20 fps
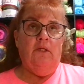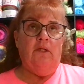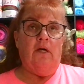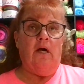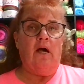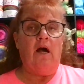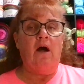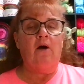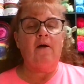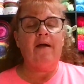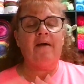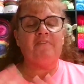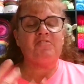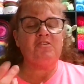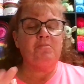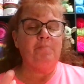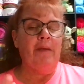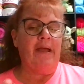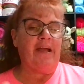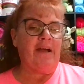I'll have to
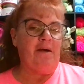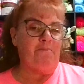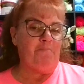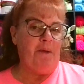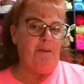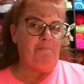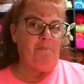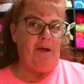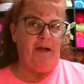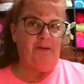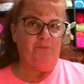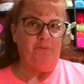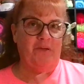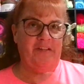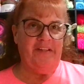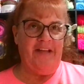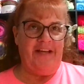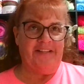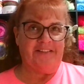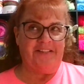make up my mind when
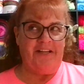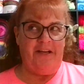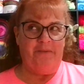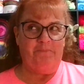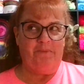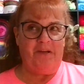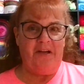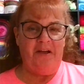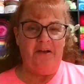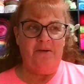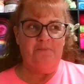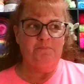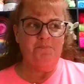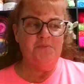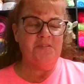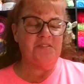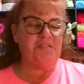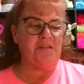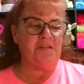that time comes.